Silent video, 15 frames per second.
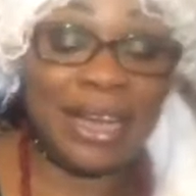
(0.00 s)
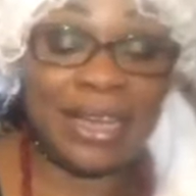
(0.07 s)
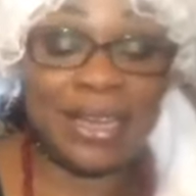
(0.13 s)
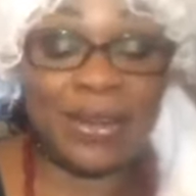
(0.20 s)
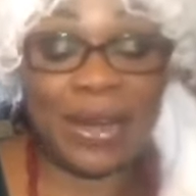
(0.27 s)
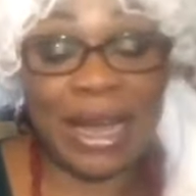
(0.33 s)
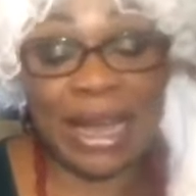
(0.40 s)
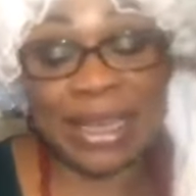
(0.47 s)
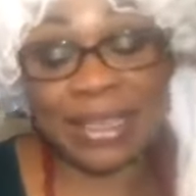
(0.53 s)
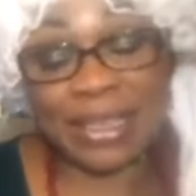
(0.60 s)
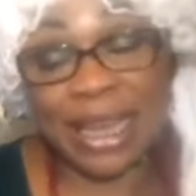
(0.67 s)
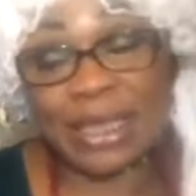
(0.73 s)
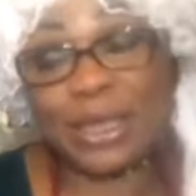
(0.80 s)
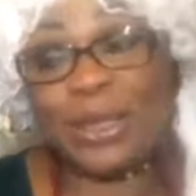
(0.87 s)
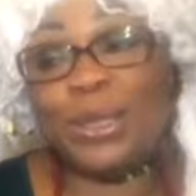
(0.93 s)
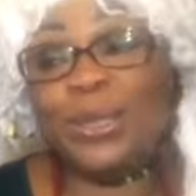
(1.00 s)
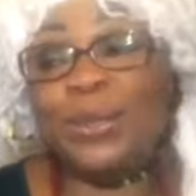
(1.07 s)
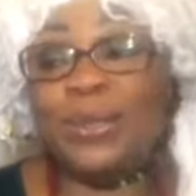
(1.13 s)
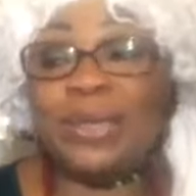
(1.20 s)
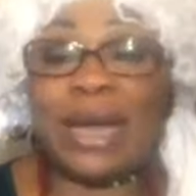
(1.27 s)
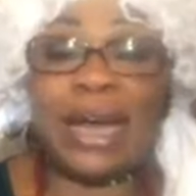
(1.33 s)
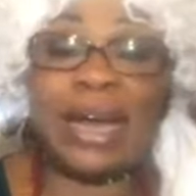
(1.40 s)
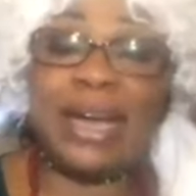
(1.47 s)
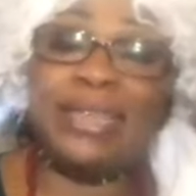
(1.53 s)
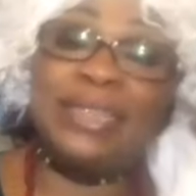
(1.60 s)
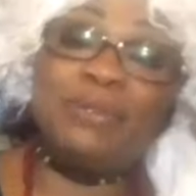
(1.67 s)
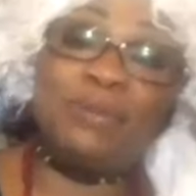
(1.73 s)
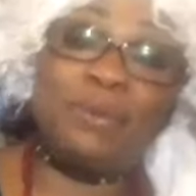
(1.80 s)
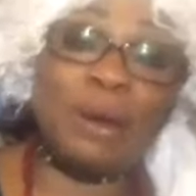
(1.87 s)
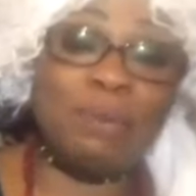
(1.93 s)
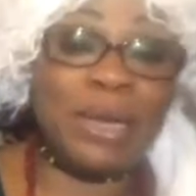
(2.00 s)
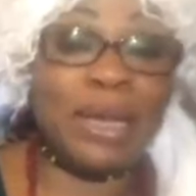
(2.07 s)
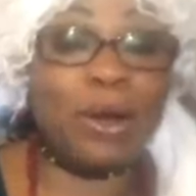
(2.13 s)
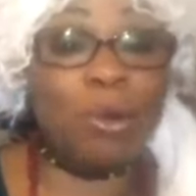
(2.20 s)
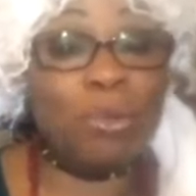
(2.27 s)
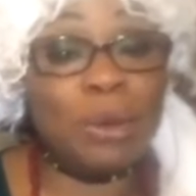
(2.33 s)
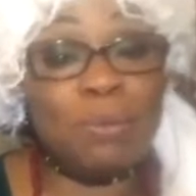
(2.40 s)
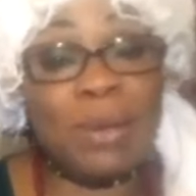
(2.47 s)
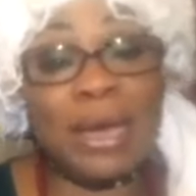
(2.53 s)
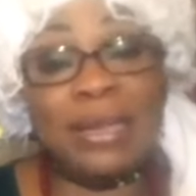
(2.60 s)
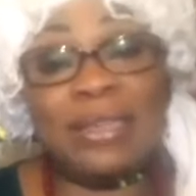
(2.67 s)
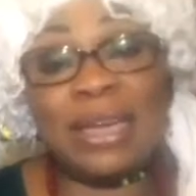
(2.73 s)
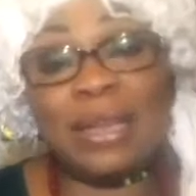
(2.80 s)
You know, like I said to you, I had family commitment.